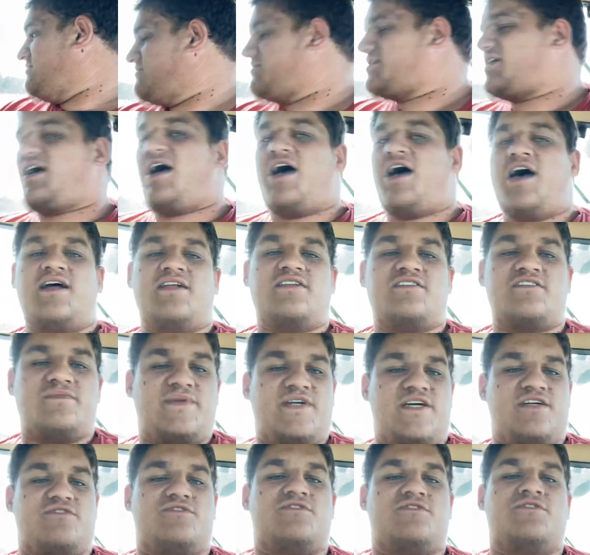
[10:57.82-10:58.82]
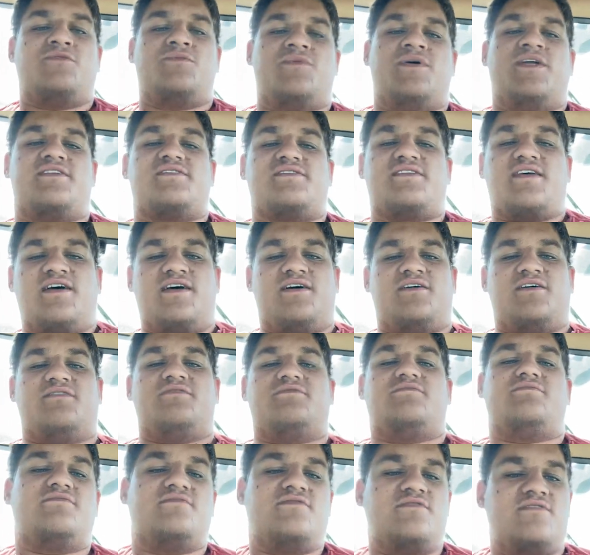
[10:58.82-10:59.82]
Cotton's about 2 weeks out.
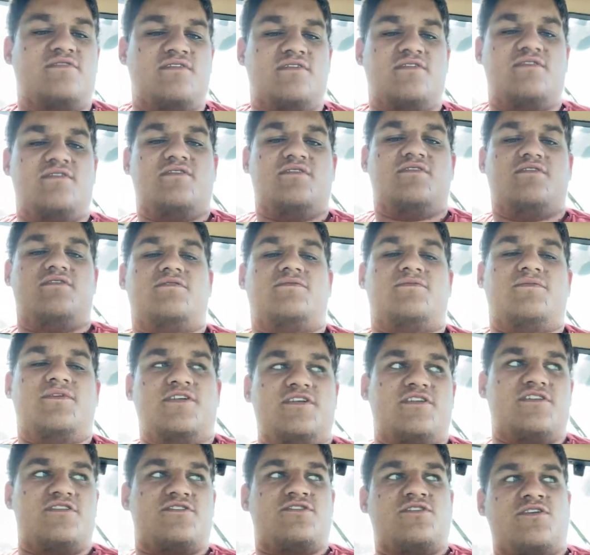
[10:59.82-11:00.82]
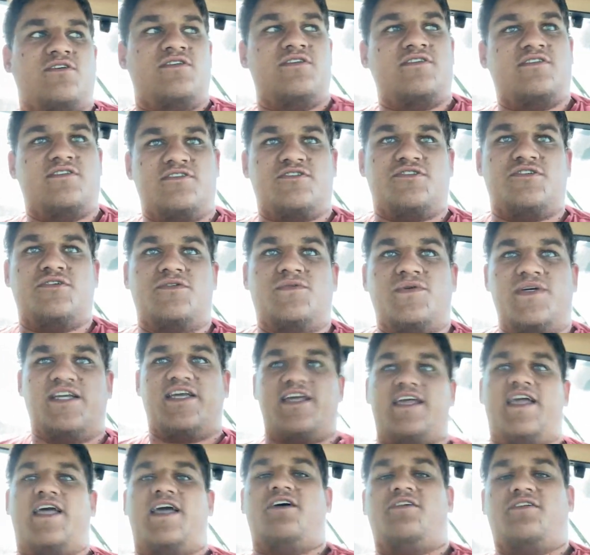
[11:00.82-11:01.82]
We just started a 2-week
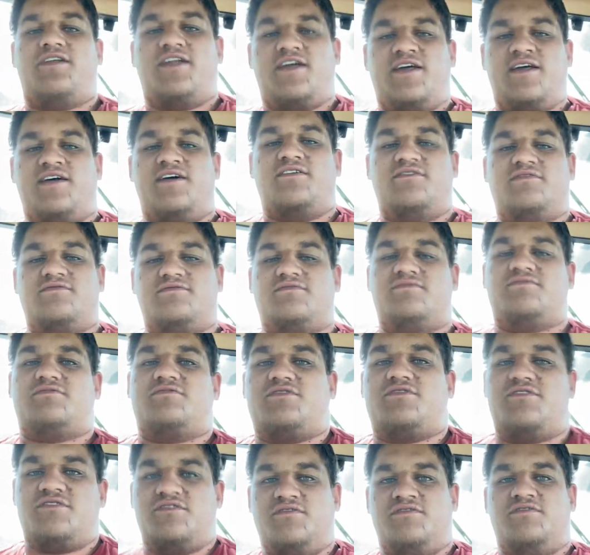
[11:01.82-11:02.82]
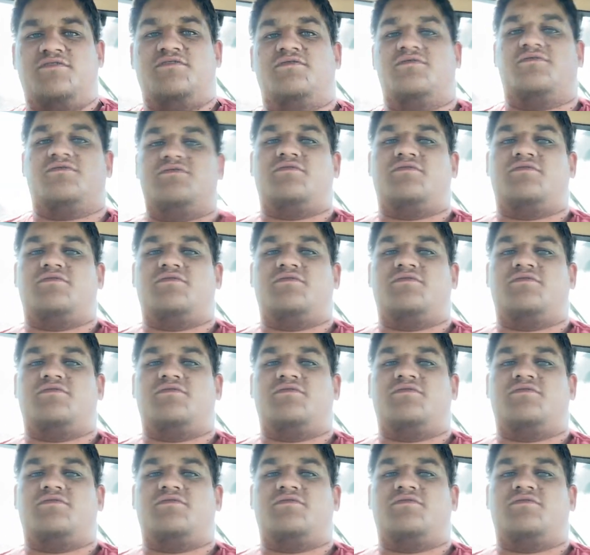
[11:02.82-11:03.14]
countdown to